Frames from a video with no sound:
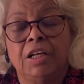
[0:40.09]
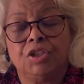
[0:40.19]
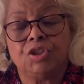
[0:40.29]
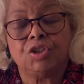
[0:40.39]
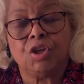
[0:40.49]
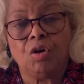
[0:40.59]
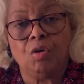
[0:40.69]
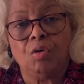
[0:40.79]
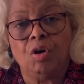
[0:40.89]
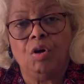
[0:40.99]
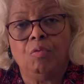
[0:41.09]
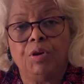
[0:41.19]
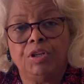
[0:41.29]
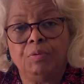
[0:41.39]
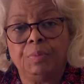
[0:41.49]
So
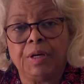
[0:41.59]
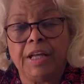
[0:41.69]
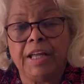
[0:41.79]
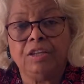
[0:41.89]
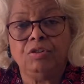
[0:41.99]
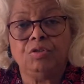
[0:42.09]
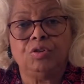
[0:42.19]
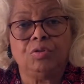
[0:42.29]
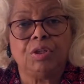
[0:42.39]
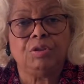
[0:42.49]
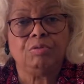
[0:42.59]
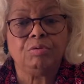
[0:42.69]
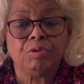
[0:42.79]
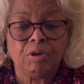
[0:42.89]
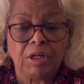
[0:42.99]
when you plan, you do it
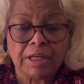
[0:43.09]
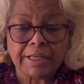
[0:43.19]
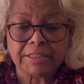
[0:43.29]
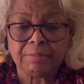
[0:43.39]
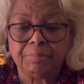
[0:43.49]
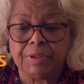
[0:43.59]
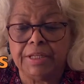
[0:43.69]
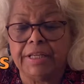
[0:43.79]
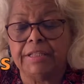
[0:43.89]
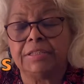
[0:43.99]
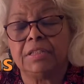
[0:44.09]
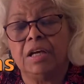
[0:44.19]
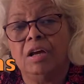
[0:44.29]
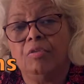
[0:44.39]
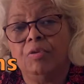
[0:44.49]
through lesson plans
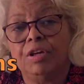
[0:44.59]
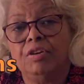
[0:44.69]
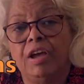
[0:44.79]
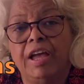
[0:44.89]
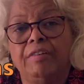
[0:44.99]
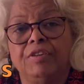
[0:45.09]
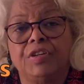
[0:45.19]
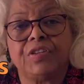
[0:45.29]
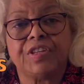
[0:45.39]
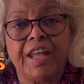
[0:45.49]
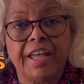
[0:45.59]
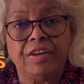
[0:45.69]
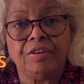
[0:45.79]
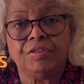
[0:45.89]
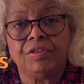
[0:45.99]
where you have your
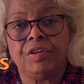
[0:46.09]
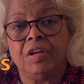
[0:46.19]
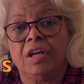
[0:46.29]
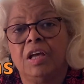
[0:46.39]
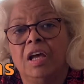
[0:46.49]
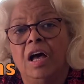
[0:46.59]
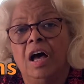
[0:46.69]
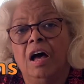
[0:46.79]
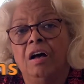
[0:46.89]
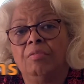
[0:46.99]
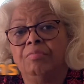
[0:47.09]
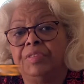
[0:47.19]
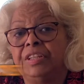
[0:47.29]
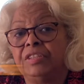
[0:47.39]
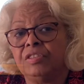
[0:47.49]
standards.
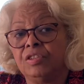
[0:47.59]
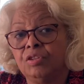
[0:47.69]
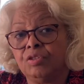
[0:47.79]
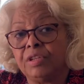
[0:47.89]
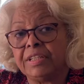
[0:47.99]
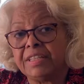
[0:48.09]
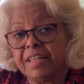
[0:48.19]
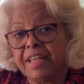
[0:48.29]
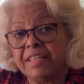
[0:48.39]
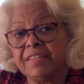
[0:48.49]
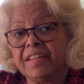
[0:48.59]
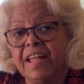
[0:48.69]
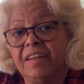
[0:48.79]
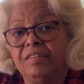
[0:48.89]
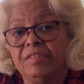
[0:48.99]
These are usually state
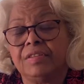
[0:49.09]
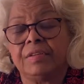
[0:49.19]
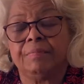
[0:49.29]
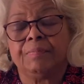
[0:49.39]
standards.